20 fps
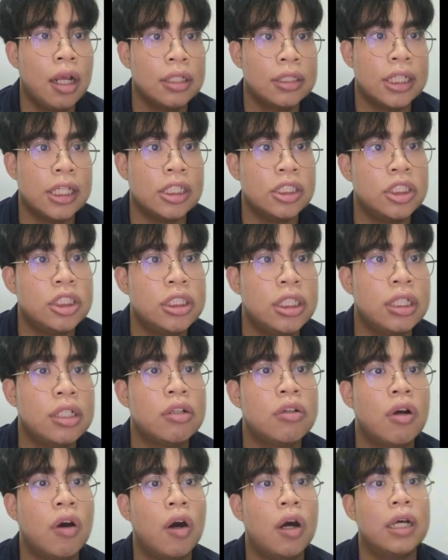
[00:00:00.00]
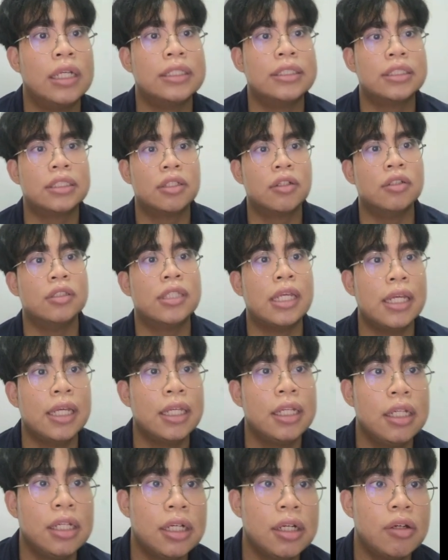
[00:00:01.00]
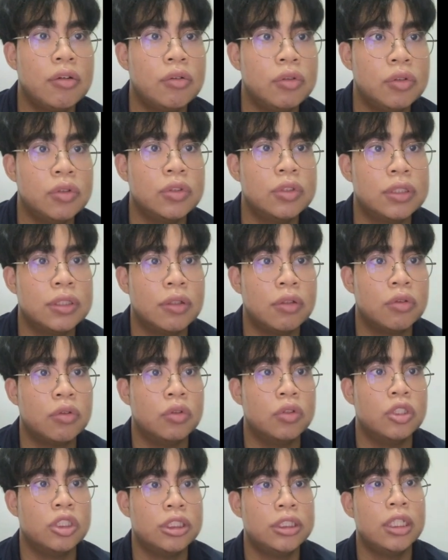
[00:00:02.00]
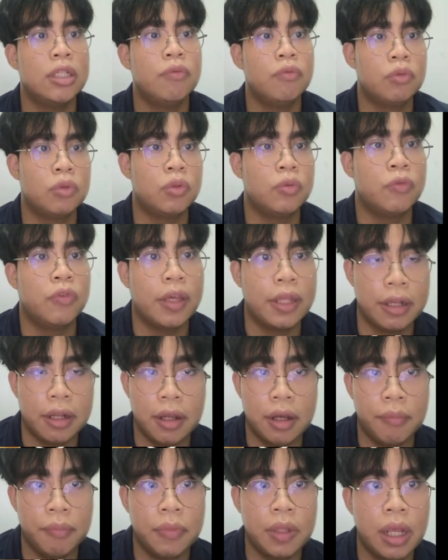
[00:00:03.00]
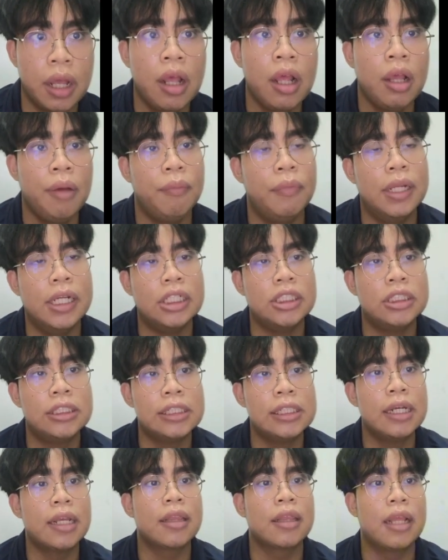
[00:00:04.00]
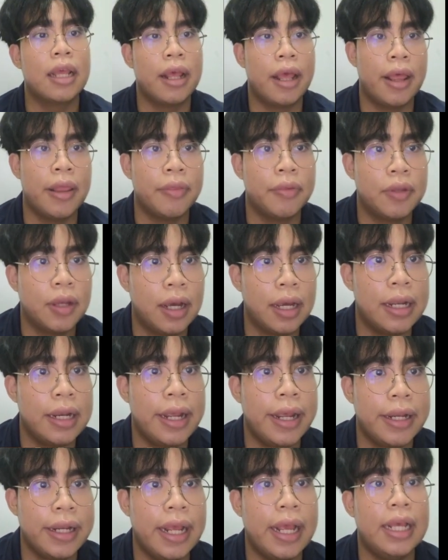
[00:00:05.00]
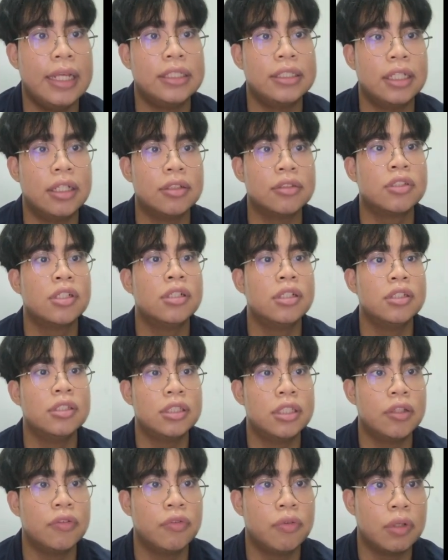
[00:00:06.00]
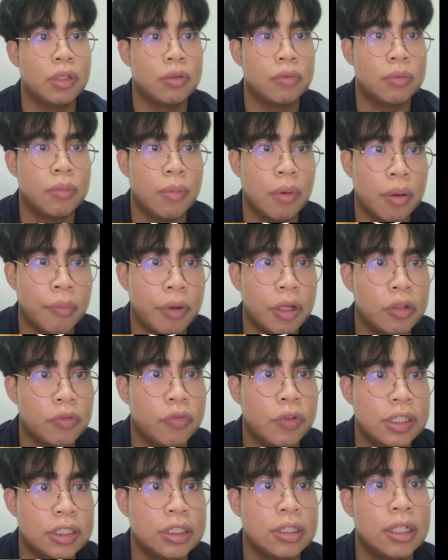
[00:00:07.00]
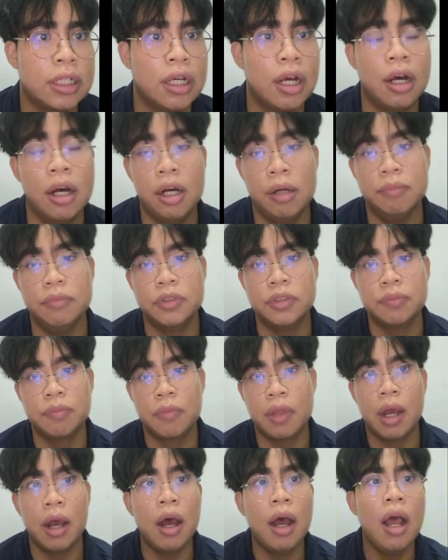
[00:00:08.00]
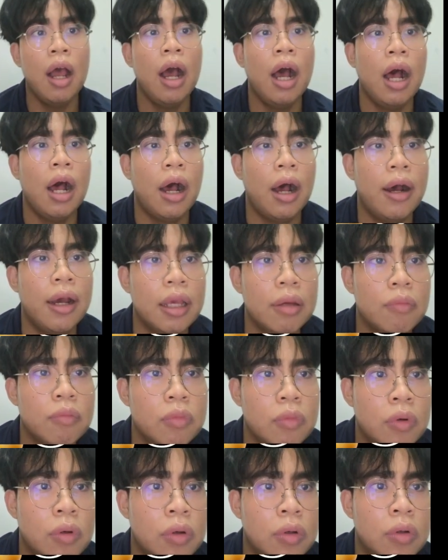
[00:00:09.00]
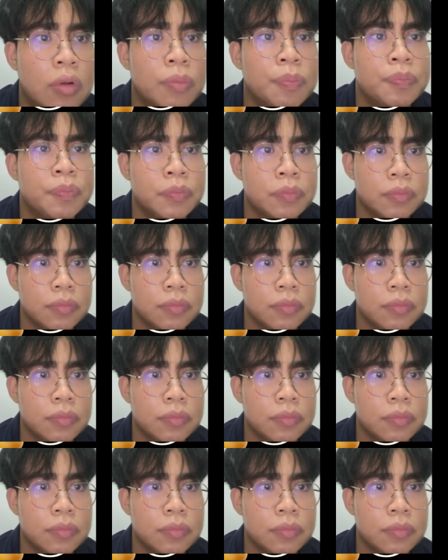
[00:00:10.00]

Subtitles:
tension cause container routes to ship to Vietnam, Malaysia, and Thailand as alternative manufacturing hubs. IMO